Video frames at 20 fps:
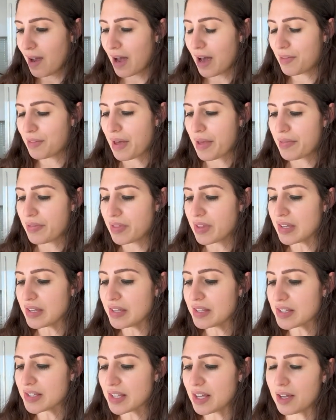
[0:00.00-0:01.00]
And then
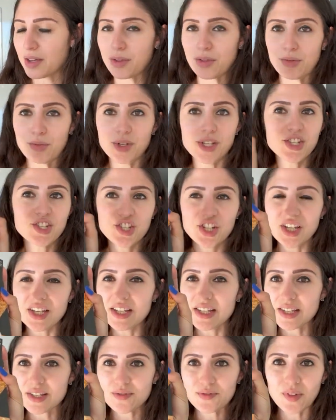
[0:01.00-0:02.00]
these like 3
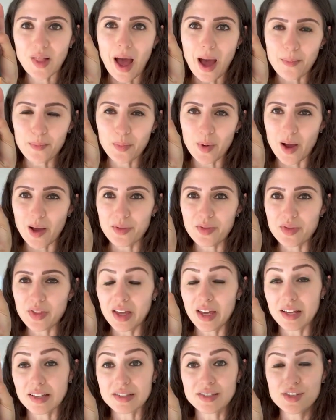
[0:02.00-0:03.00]
cheese flatbread
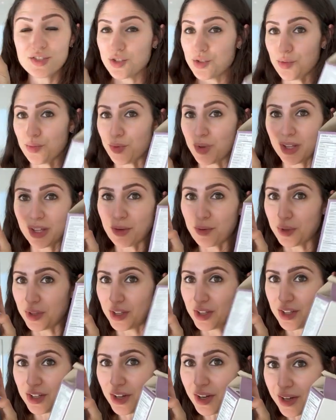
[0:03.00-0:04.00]
things. These are really,
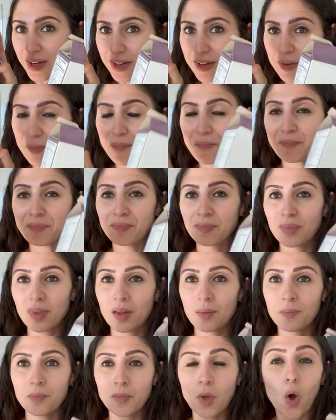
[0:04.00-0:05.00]
really good.
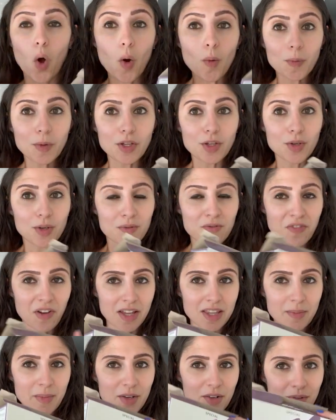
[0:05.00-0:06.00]
Hopefully you can
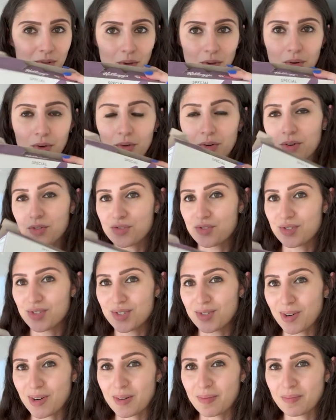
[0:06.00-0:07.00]
find them at your local grocery
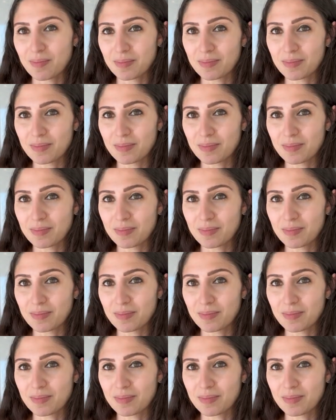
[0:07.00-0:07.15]
store.